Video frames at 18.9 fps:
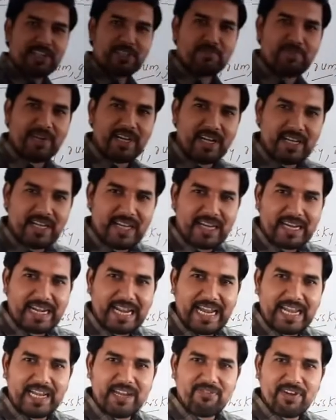spirit
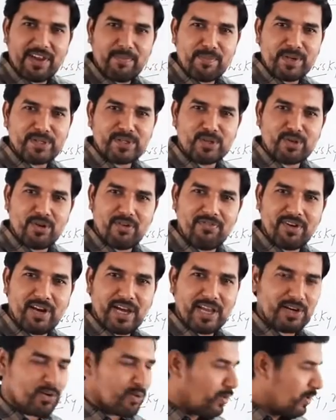95% of
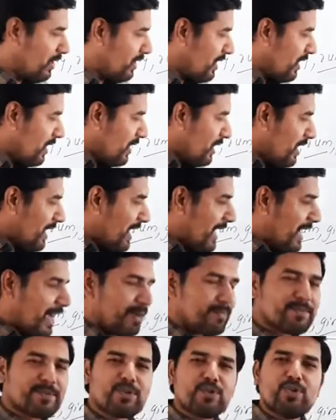alcohol.
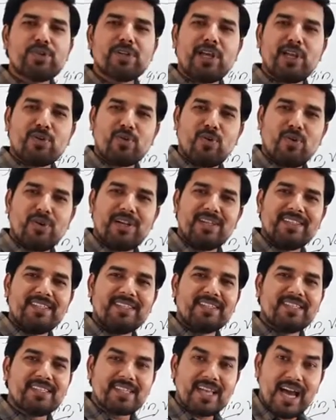Absolute alcohol,
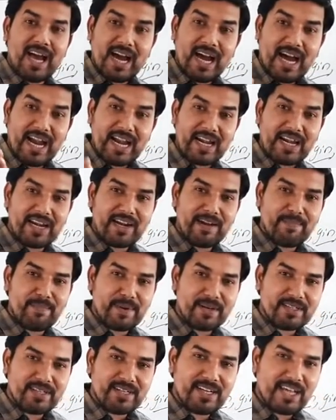this is 100%
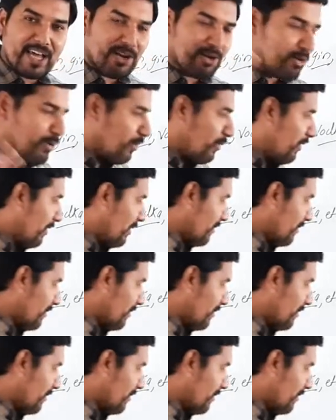alcohol.